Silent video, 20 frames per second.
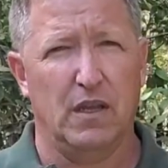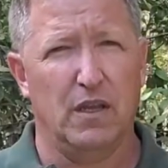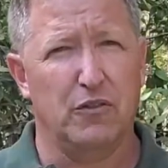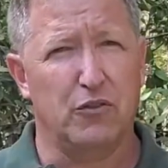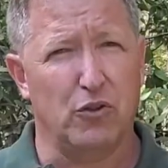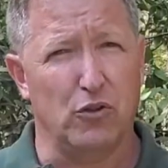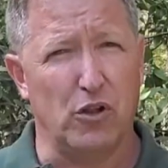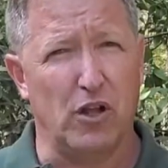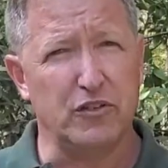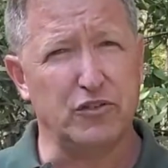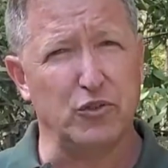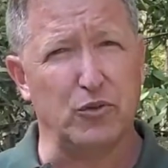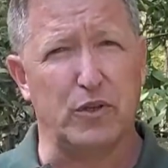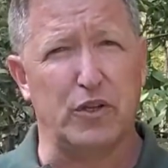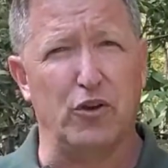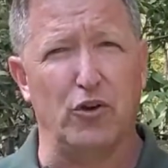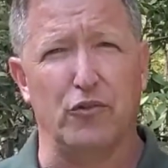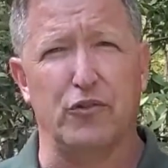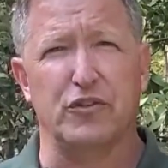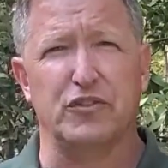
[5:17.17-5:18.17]
They'll also
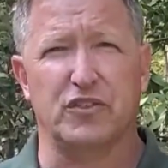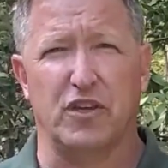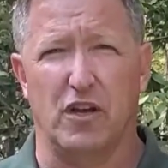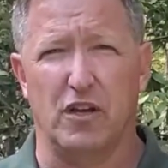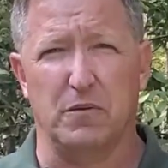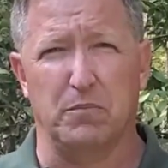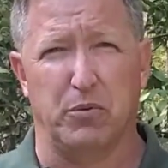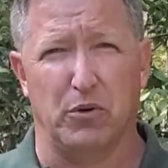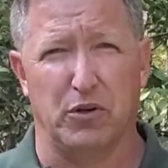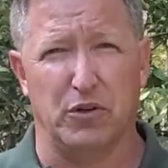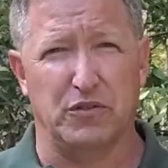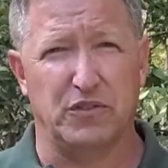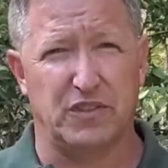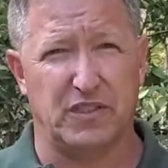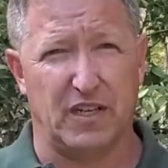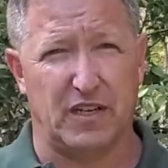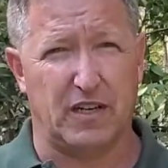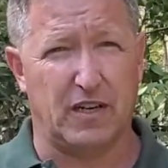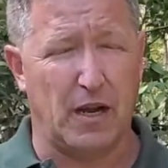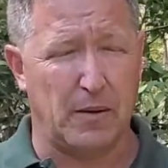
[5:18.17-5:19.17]
kill the songbirds
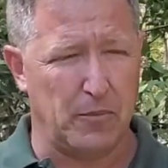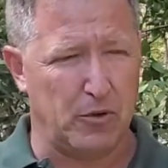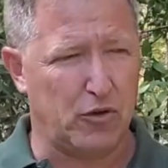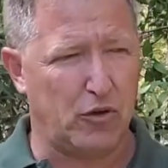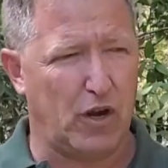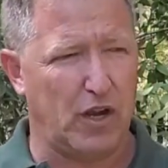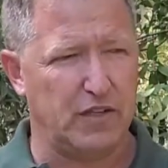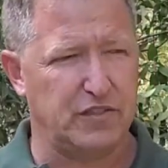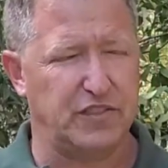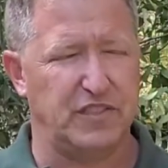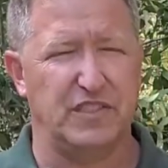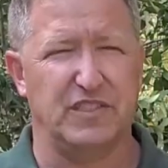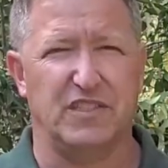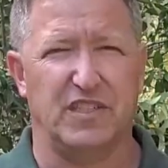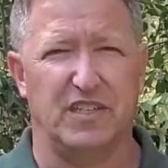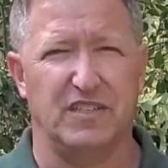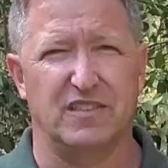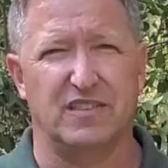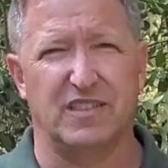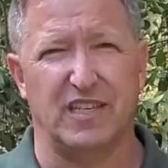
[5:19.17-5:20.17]
that come across these
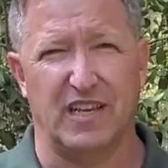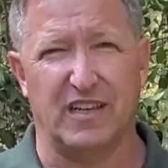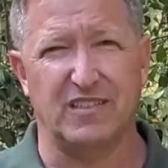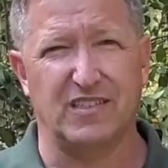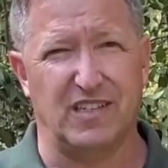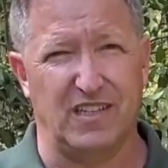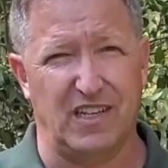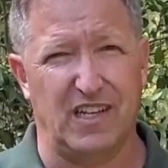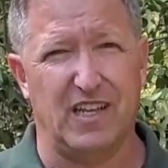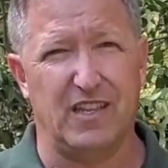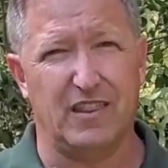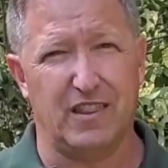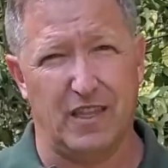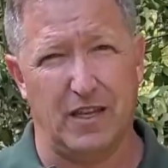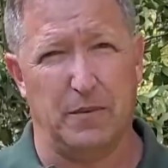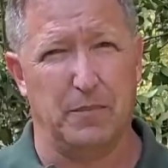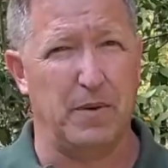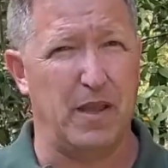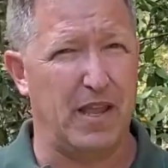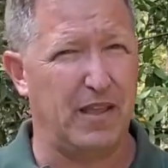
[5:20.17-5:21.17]
insects and eat
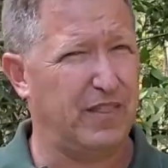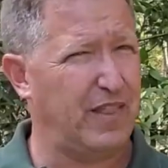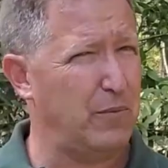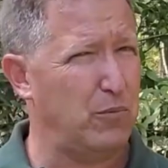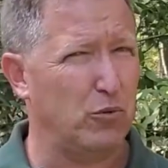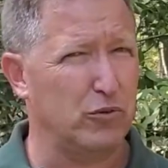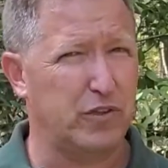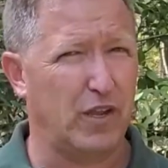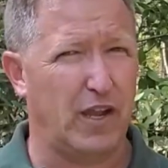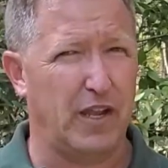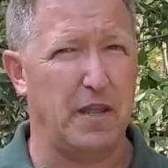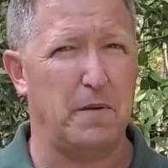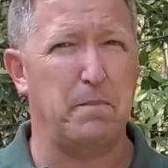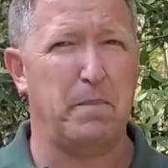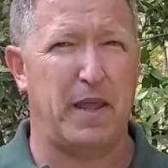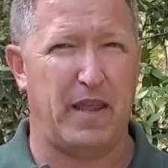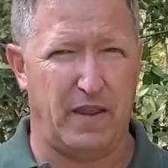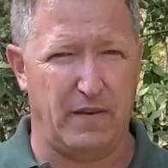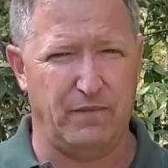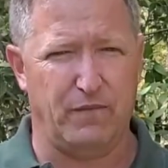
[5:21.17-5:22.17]
them, and they will die a
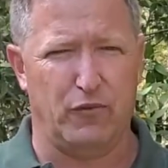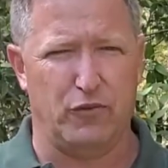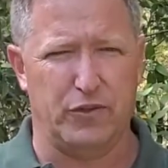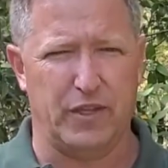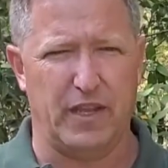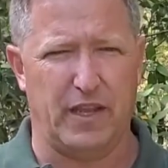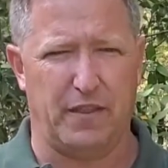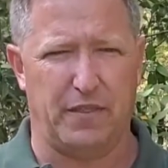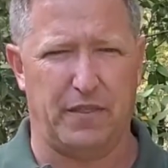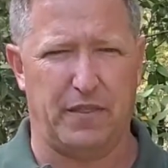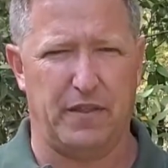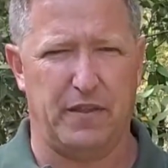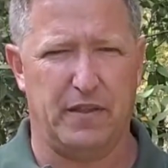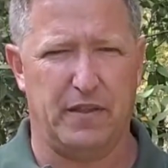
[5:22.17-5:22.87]
painful death.